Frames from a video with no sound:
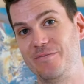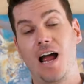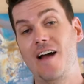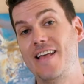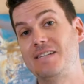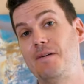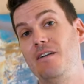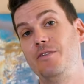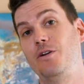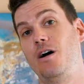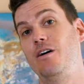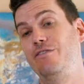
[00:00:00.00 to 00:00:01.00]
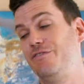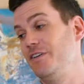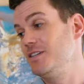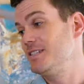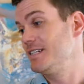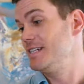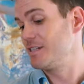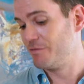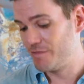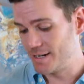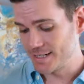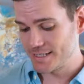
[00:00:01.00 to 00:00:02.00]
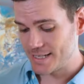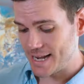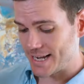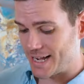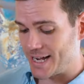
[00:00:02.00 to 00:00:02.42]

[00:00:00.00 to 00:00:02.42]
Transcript: All right, that's my review of Filson's Rucksack.